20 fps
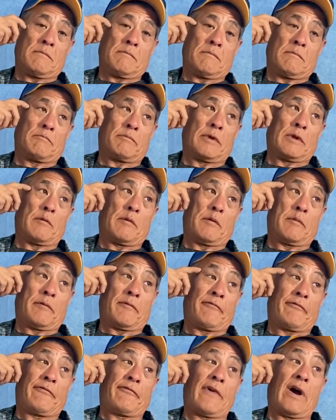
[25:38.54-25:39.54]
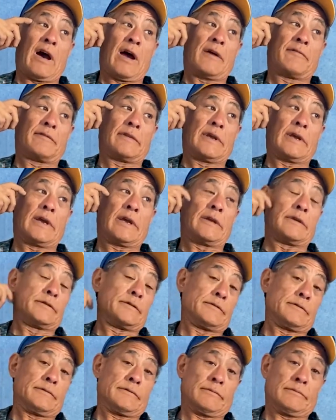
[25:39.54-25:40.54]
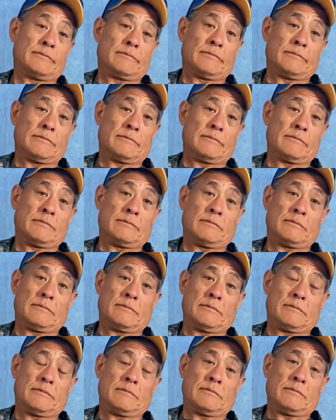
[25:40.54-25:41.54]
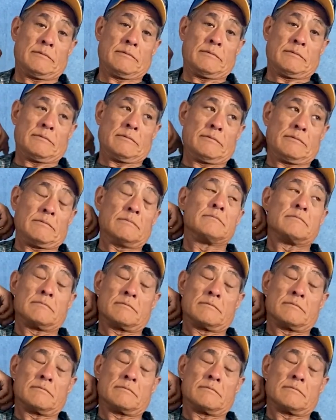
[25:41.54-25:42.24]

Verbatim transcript: I've got over 5 days. 5 days?